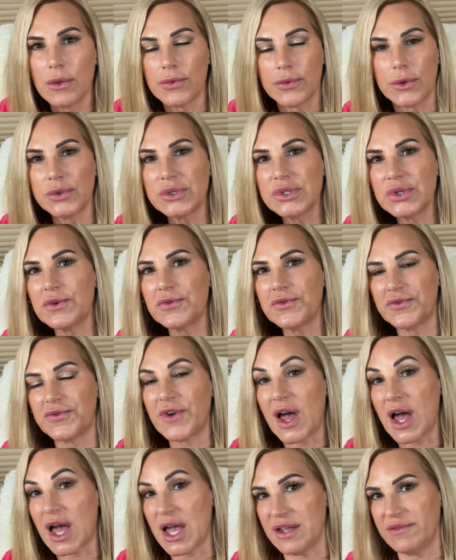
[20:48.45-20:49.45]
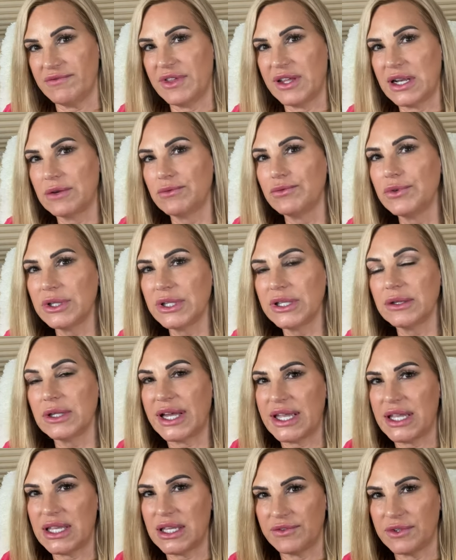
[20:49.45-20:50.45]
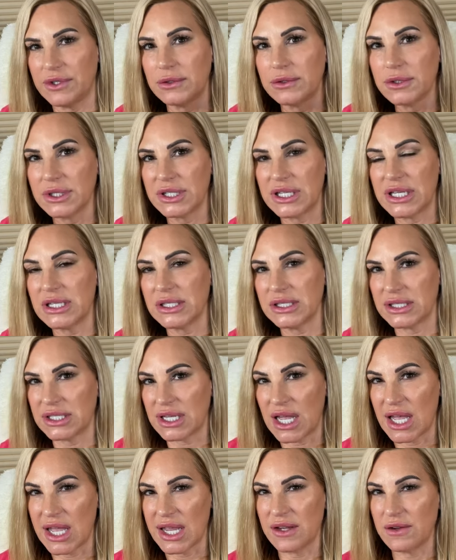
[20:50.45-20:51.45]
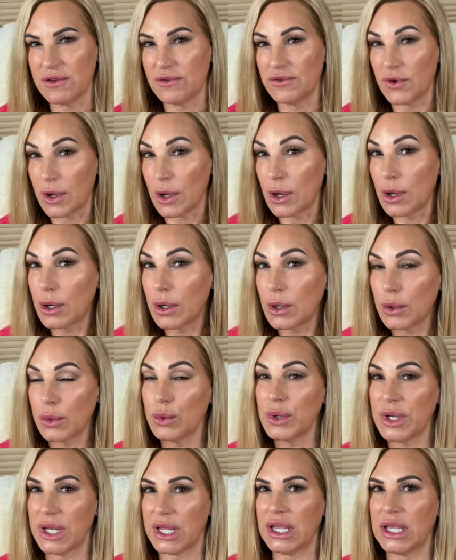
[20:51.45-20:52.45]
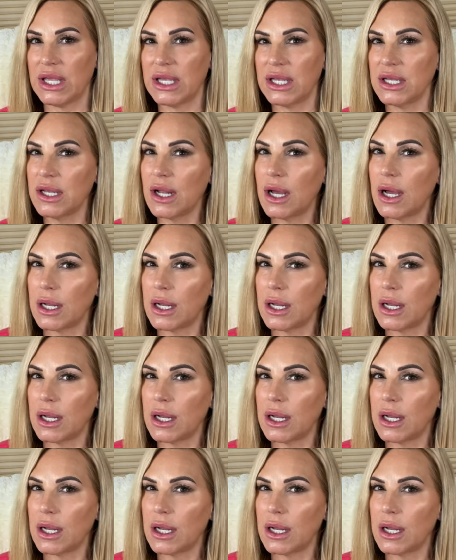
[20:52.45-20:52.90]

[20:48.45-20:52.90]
Those are the five that I really like if you're looking to kind of hone in